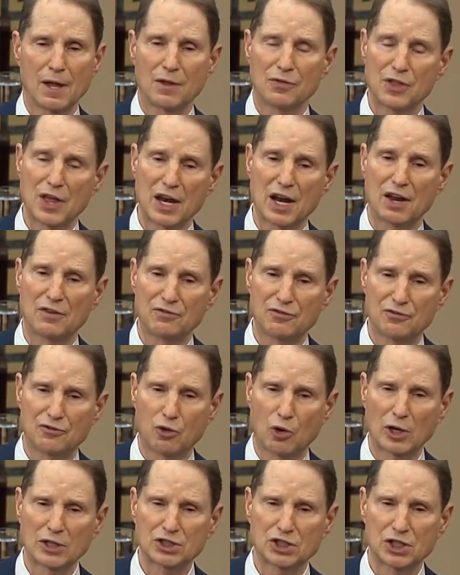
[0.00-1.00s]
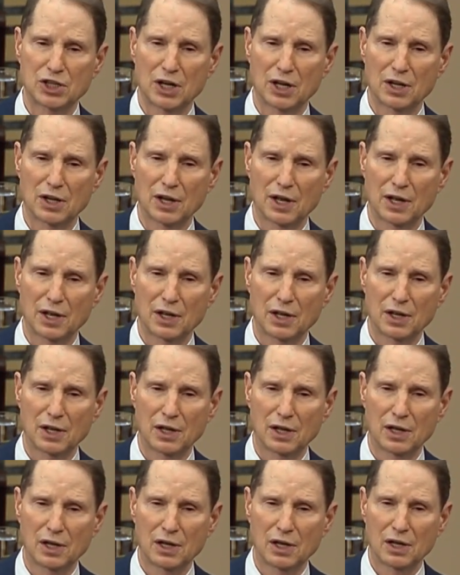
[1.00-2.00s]
that unfortunately,
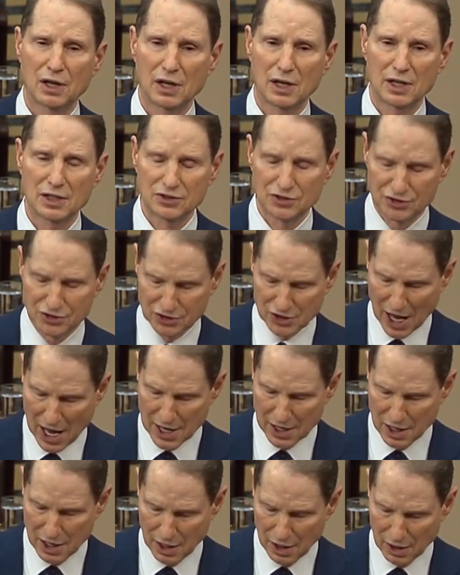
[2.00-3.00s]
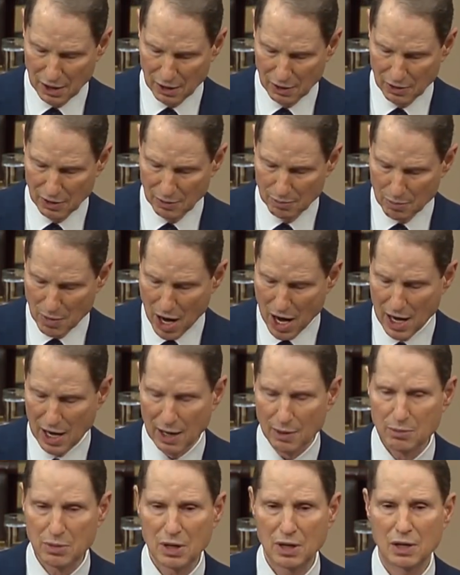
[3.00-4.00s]
inciting the
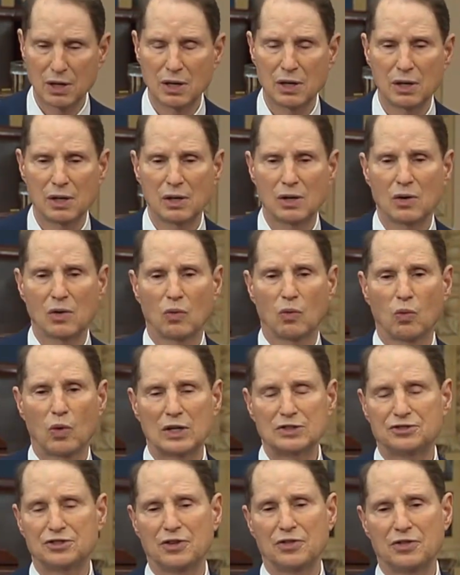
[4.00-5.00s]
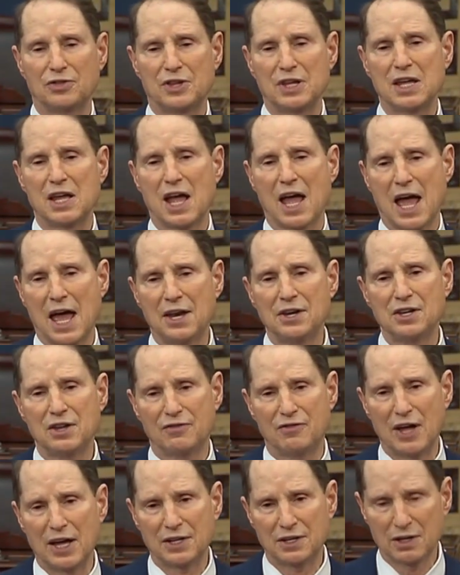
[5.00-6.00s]
mob wasn't the end
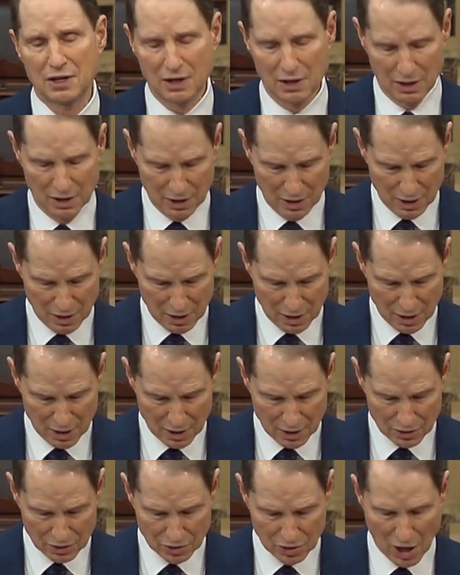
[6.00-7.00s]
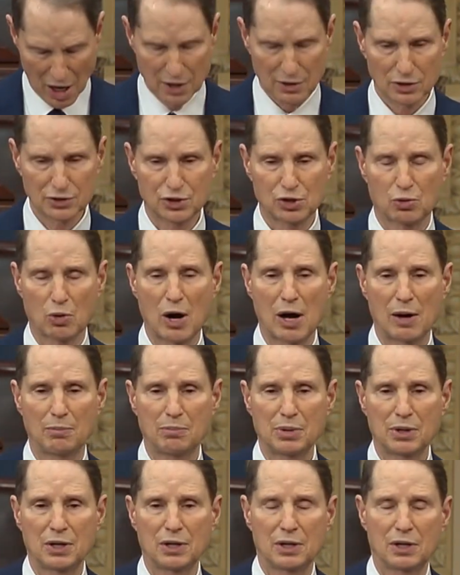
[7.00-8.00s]
of it. Donald
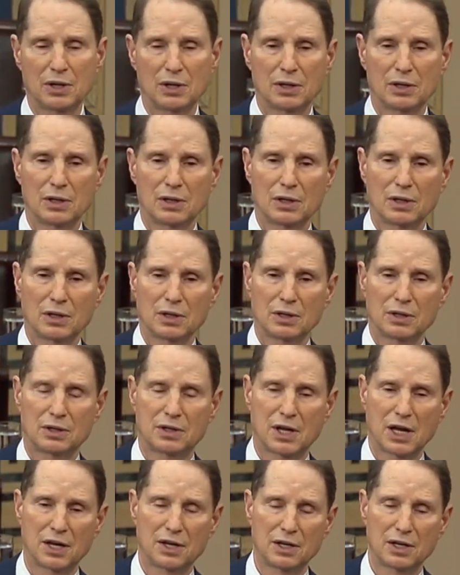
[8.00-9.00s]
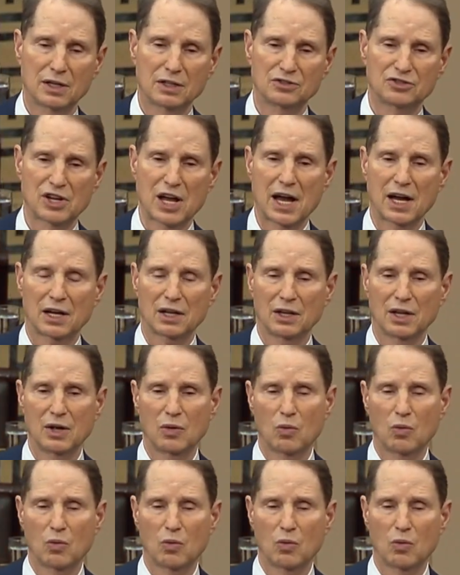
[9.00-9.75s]
Trump didn't exactly